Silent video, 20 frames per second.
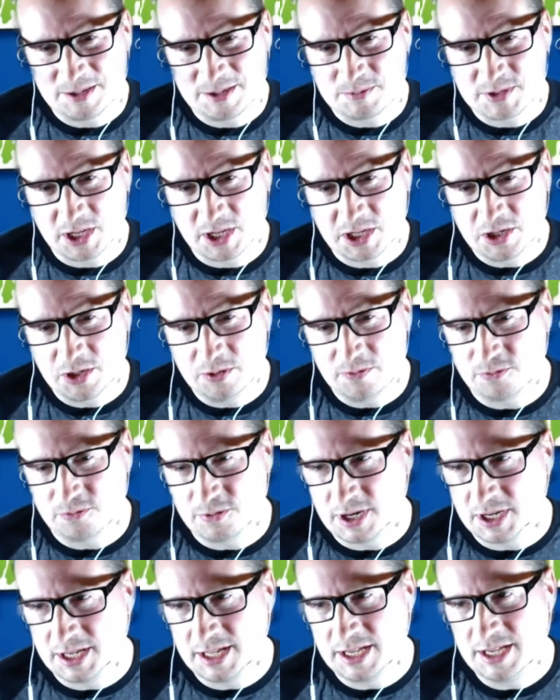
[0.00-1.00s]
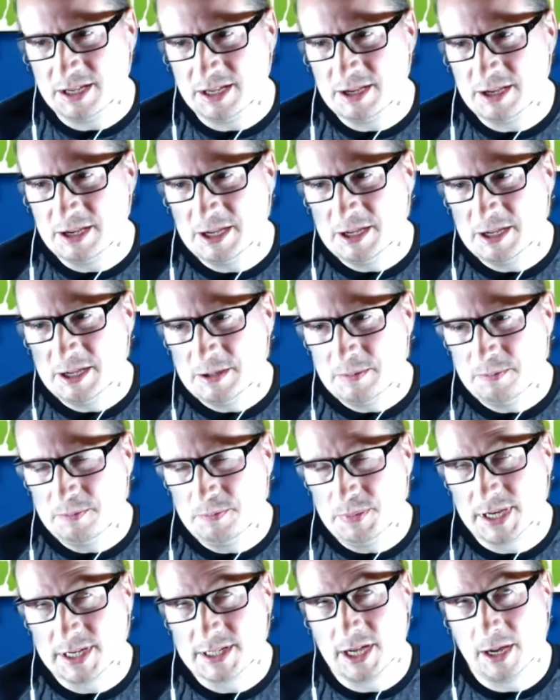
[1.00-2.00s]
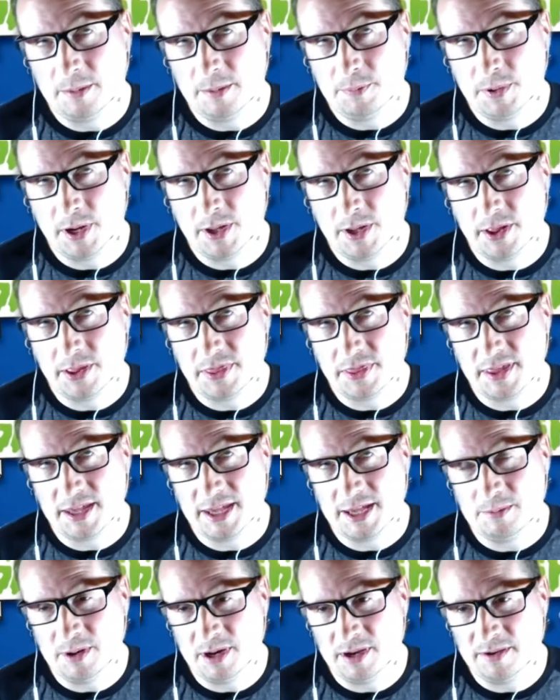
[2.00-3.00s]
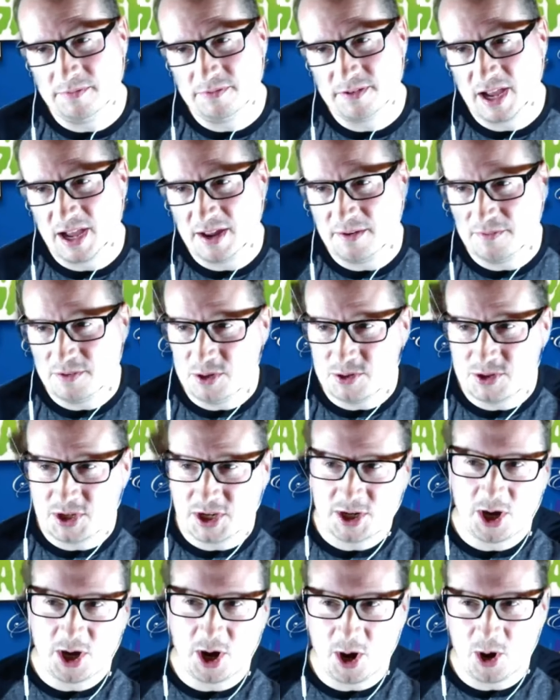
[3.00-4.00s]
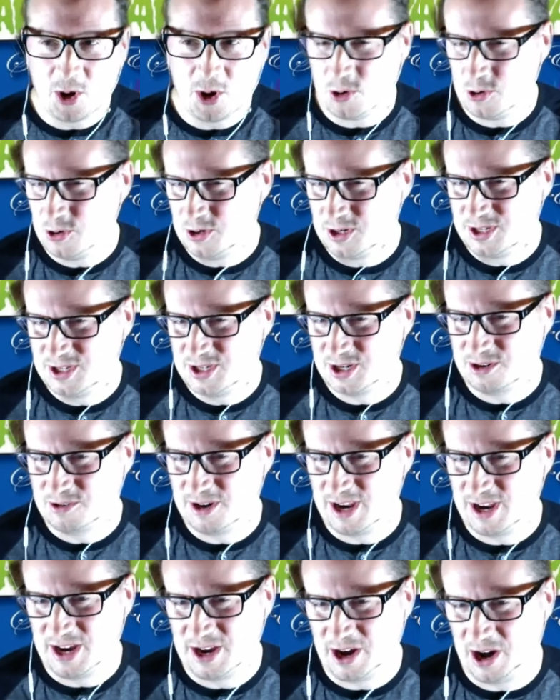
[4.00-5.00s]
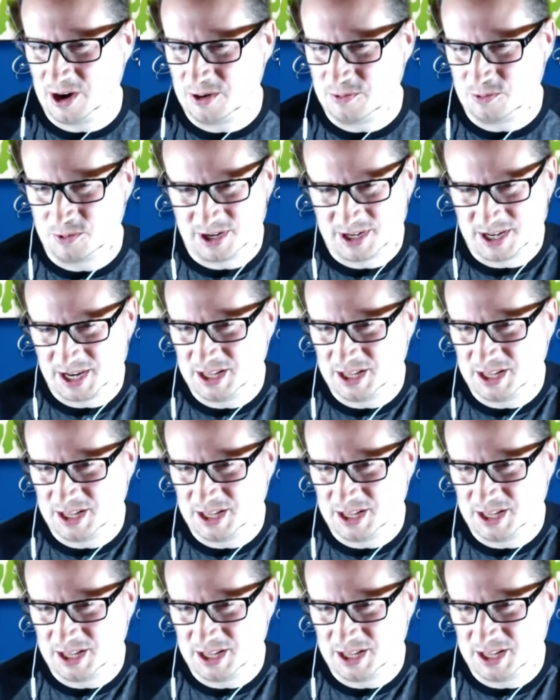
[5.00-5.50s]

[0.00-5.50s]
It seems like you've really picked up on the theme of kind of using code to create artwork.